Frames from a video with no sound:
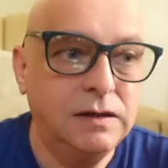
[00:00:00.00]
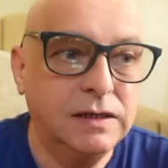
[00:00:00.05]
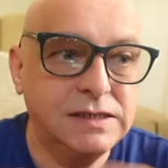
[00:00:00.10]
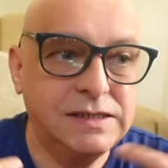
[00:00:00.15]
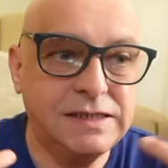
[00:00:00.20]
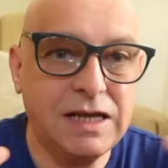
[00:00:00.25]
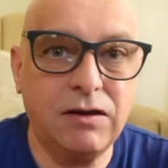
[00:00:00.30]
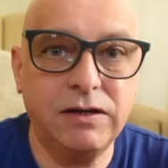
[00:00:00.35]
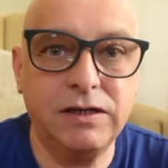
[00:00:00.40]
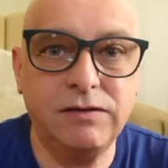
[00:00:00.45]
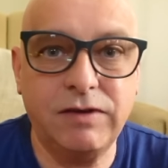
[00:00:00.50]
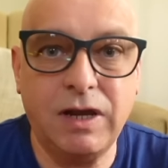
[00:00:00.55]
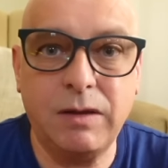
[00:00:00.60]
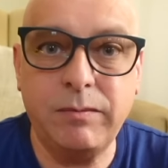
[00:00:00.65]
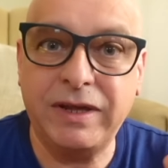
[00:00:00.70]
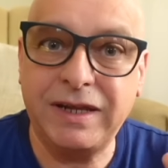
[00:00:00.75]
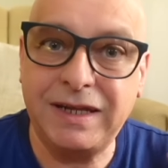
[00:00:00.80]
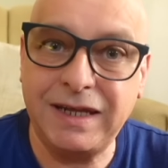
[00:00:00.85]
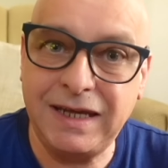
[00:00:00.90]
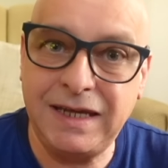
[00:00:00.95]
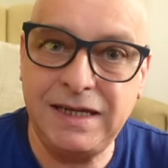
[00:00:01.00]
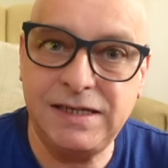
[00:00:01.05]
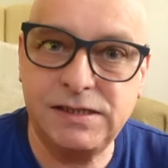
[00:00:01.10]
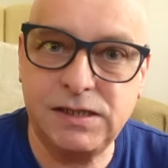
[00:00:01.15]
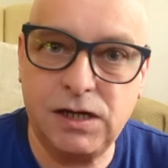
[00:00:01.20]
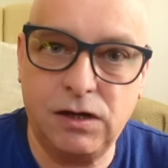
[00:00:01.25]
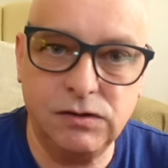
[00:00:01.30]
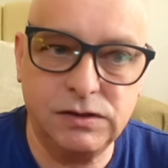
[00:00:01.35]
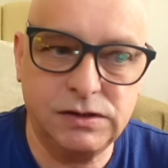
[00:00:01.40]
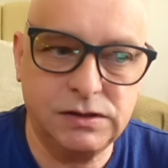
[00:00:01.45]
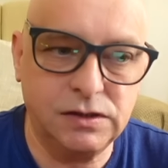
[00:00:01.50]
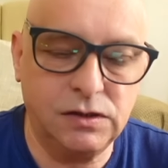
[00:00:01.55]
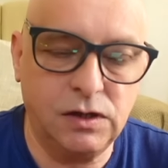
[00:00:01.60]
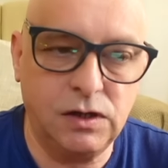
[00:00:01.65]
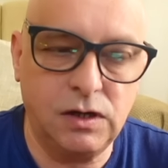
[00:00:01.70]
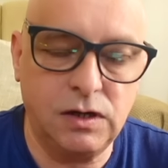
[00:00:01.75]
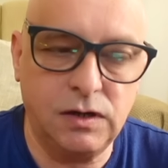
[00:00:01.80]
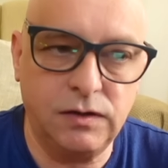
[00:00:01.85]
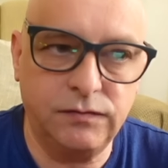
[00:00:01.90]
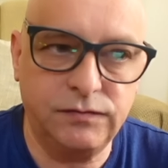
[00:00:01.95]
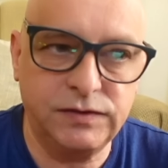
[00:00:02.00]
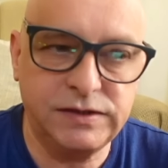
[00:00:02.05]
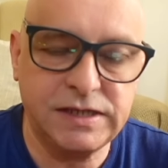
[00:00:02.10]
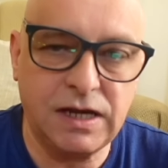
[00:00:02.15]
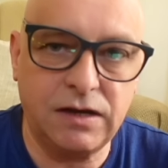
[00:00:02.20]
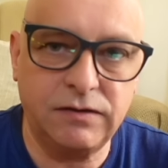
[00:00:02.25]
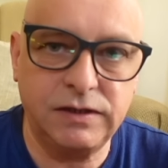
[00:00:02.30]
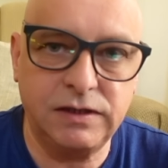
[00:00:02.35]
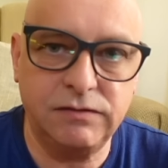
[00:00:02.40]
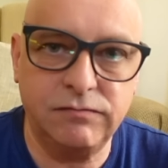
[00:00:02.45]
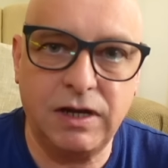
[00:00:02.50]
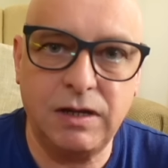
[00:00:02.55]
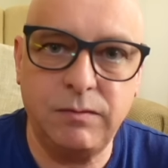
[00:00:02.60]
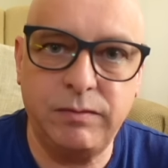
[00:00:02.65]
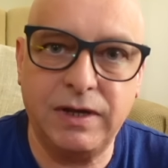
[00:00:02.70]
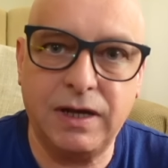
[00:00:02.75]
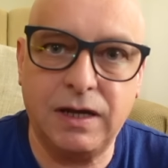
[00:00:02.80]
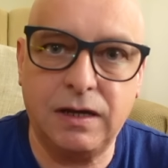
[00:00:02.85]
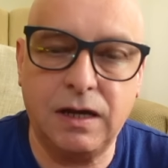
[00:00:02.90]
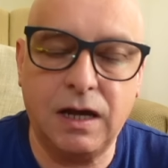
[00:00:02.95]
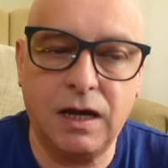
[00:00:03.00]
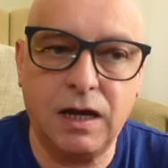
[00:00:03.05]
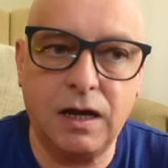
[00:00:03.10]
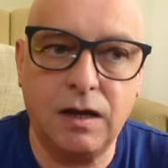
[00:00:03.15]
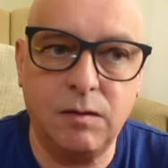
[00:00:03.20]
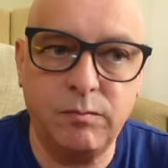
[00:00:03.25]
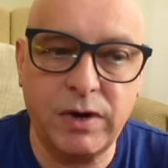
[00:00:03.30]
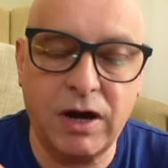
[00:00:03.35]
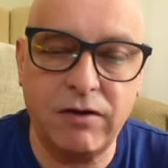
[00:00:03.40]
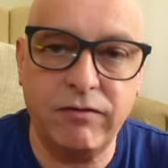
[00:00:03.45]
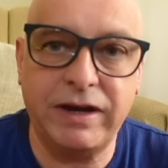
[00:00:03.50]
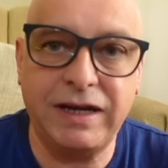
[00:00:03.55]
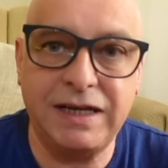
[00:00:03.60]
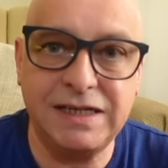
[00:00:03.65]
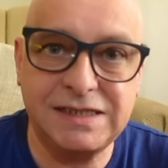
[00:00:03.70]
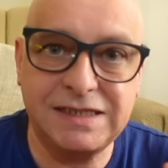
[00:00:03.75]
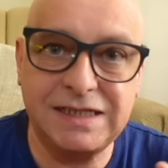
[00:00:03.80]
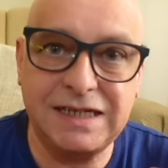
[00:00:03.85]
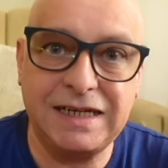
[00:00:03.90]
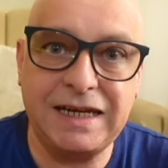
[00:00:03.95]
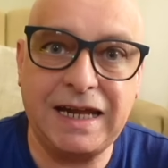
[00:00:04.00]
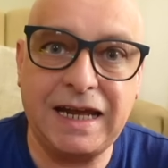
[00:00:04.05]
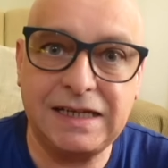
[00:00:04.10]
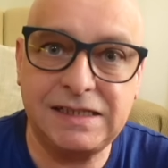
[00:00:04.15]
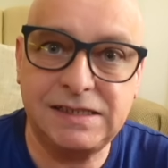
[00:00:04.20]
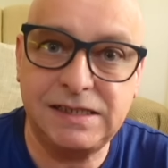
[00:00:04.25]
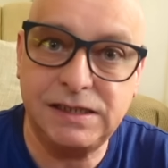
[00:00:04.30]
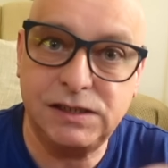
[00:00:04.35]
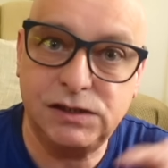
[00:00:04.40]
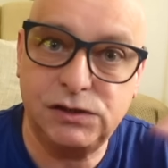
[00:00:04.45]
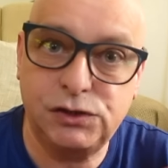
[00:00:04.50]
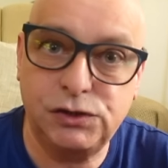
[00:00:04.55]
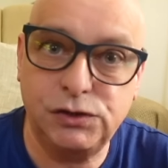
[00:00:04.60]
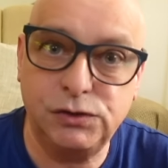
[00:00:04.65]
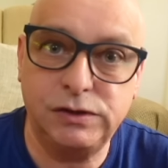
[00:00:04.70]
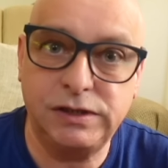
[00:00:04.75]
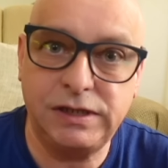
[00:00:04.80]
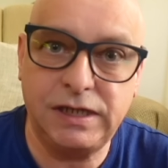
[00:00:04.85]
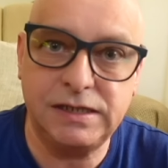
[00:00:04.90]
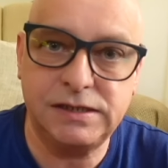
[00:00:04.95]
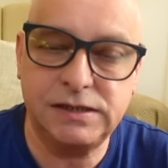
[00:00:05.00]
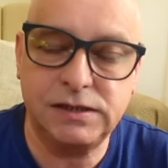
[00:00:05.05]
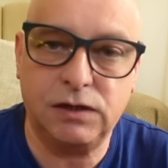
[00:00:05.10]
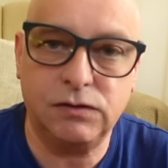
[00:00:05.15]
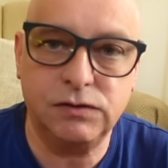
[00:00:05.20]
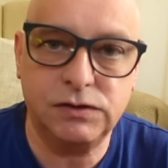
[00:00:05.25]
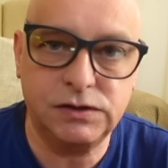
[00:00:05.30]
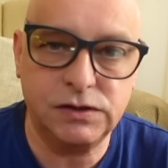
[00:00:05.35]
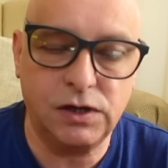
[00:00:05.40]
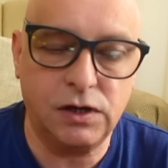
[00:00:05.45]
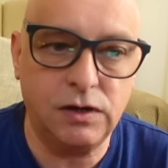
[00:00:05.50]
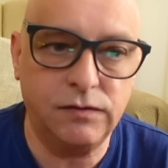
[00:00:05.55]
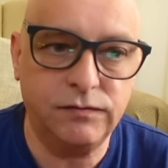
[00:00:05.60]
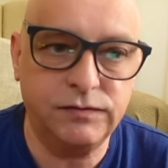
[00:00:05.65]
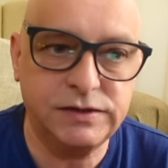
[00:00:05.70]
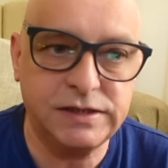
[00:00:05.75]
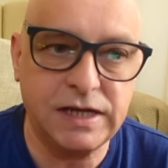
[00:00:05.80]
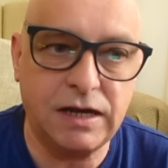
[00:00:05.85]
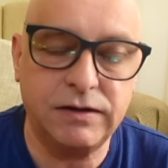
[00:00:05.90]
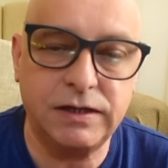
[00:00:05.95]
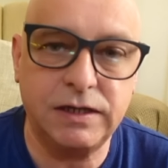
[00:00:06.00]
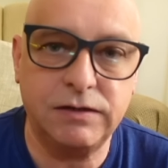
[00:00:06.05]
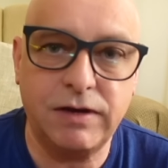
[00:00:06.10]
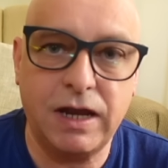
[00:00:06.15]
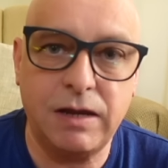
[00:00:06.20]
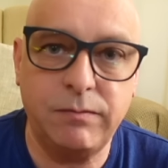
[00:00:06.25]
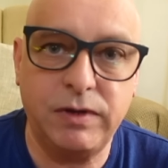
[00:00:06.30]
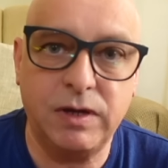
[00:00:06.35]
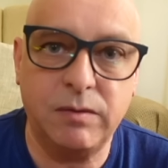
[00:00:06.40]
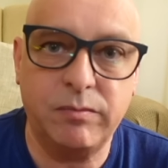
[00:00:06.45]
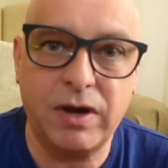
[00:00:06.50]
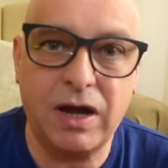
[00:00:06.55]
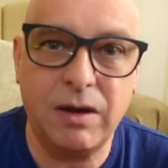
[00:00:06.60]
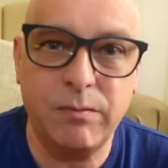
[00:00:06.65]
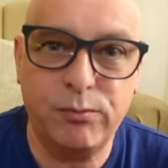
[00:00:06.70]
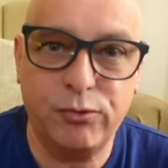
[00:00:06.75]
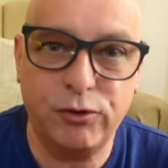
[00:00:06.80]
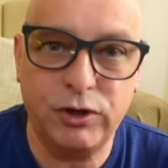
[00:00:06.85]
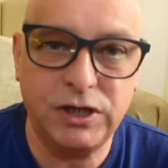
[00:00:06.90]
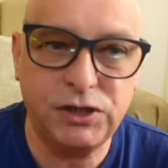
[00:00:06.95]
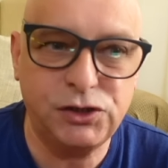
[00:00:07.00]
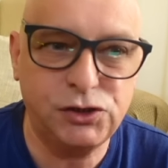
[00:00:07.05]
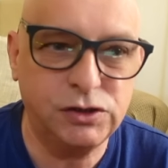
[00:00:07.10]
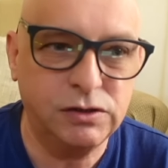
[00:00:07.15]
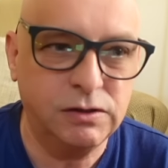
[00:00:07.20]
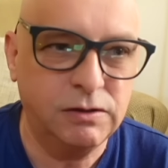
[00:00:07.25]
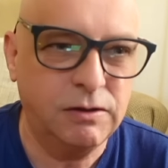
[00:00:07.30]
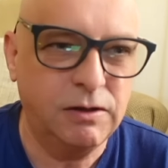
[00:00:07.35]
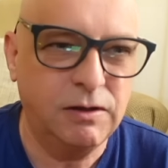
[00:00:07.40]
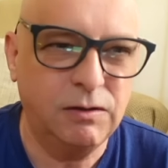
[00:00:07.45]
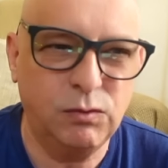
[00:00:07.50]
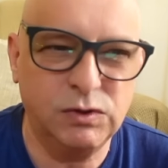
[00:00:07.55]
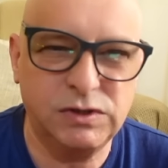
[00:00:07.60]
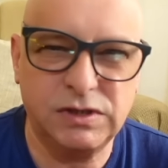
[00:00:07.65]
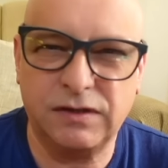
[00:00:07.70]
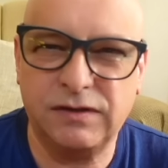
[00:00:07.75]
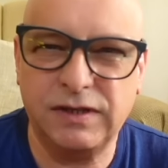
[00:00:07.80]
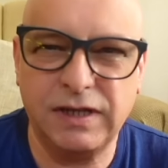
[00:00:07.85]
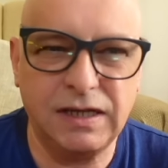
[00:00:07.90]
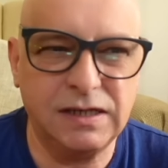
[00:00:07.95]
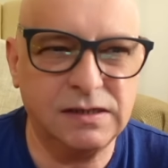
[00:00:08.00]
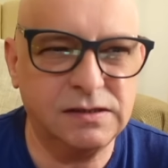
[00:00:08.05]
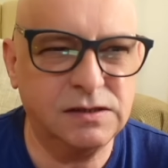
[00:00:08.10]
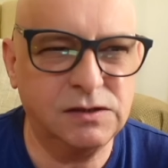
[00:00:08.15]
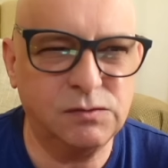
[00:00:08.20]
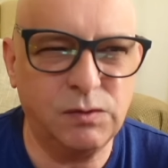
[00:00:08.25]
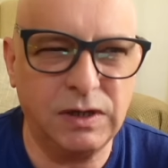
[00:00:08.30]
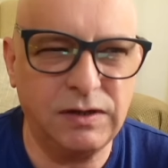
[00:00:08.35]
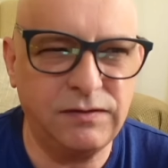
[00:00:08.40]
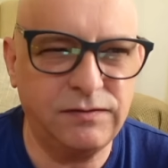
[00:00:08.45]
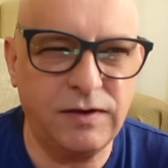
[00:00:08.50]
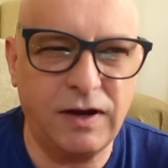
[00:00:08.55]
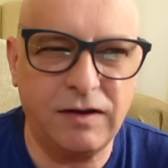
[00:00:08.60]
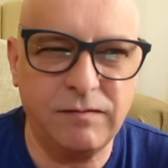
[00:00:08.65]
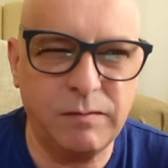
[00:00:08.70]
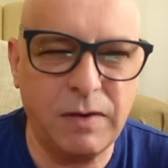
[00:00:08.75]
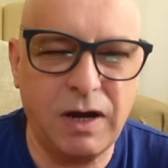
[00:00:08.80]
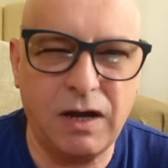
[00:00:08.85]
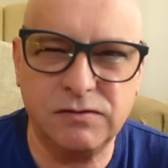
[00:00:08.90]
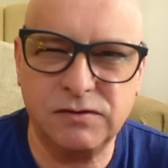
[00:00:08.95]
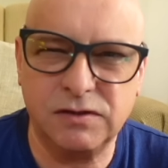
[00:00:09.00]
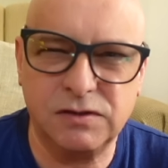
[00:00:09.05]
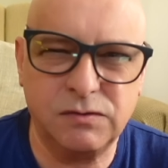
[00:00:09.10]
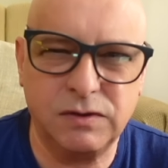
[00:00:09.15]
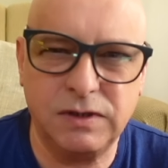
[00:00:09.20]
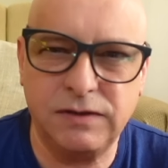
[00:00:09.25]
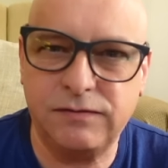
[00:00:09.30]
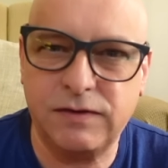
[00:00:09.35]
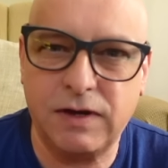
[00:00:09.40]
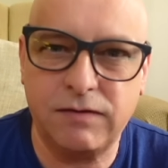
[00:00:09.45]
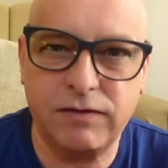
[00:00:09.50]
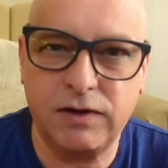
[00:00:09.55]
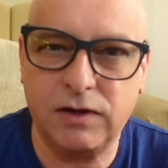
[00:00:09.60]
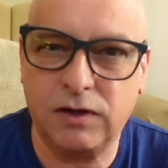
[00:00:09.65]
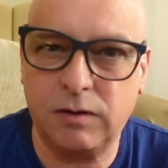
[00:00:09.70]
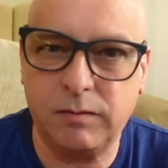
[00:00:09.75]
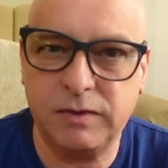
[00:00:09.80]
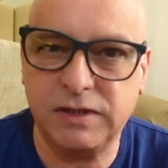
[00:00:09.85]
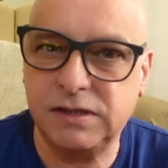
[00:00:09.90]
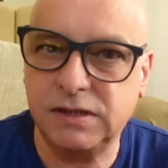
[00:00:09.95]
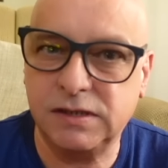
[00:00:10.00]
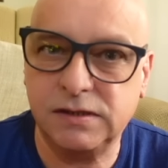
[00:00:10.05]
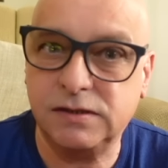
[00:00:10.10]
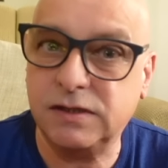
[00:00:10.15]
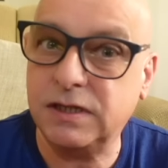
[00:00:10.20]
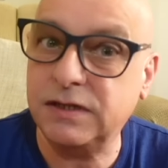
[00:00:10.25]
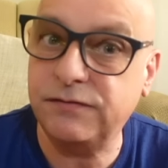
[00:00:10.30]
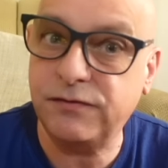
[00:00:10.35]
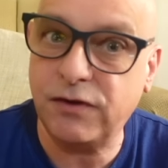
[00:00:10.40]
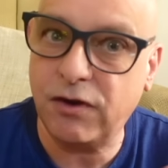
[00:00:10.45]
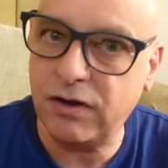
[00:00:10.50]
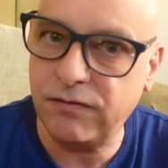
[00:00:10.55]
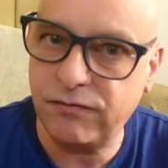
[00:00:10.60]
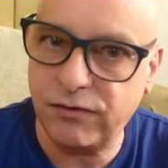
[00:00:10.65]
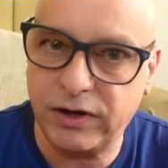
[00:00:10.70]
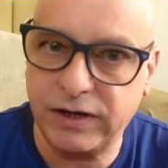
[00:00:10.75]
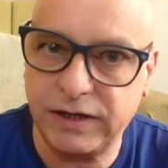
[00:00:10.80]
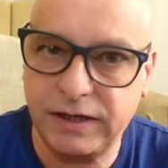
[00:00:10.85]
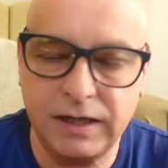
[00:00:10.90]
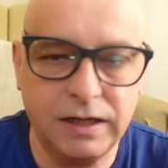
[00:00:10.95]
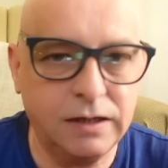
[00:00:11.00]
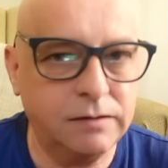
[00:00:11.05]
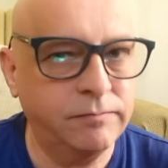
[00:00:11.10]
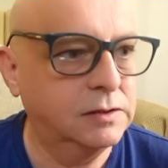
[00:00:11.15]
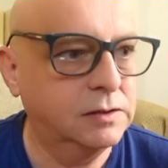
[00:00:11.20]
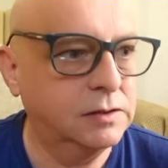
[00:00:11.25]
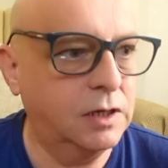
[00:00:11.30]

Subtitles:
Saudi Arabia, the east coast of Saudi Arabia. Bahrain is connected to the east coast of Saudi Arabia by a bridge, which I think is 25 miles or 25 kilometers. It's very, very near.